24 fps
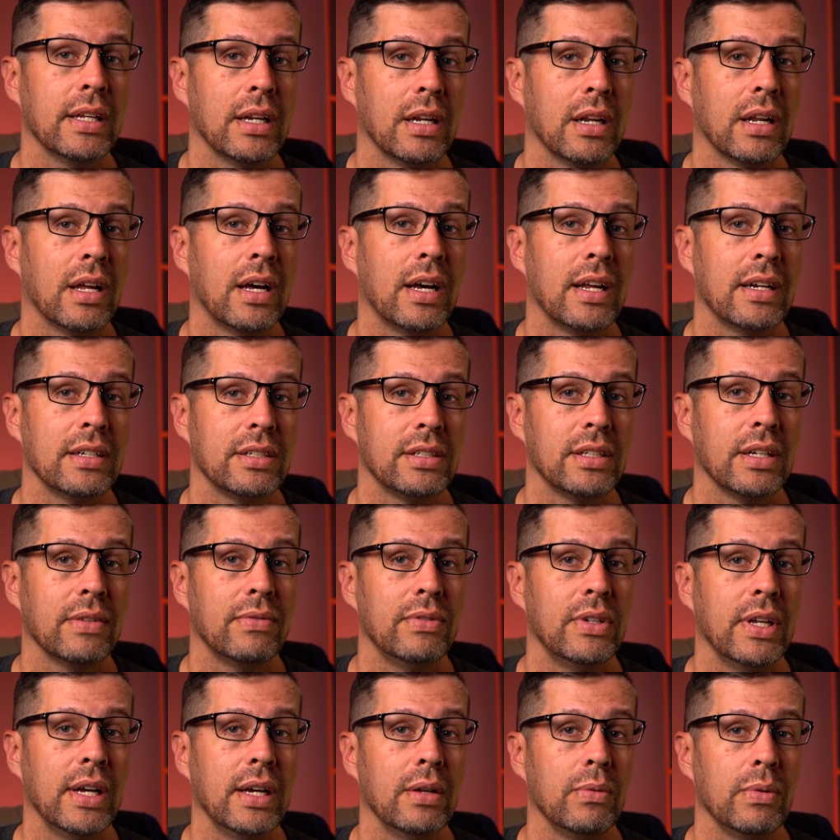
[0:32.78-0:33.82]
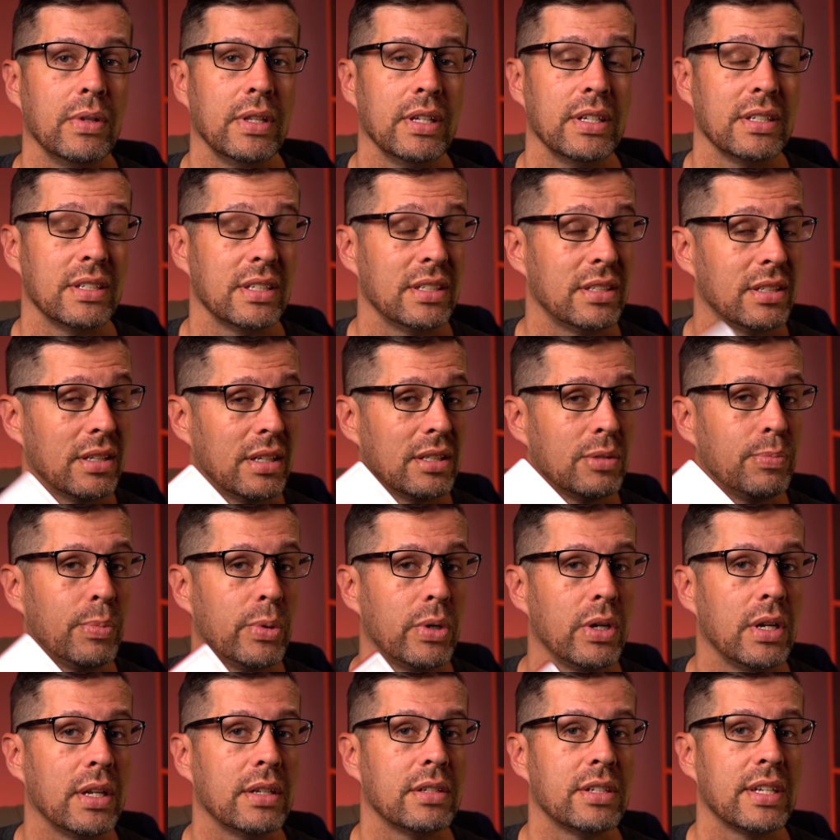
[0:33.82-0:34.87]
get a lot of stuff done with this. That's, that's
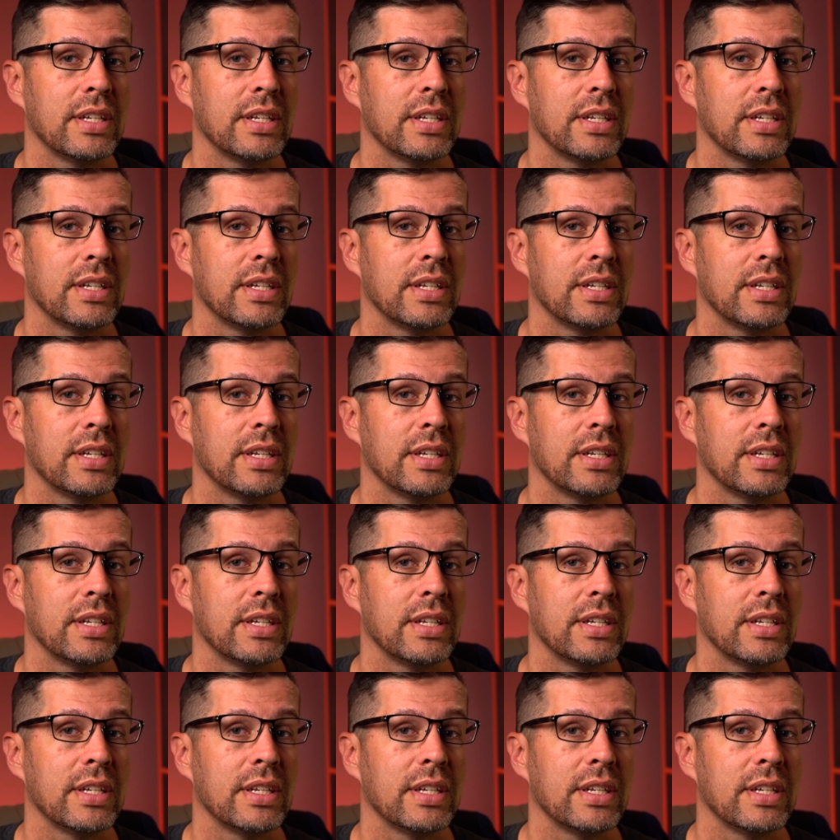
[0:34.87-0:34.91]
a pretty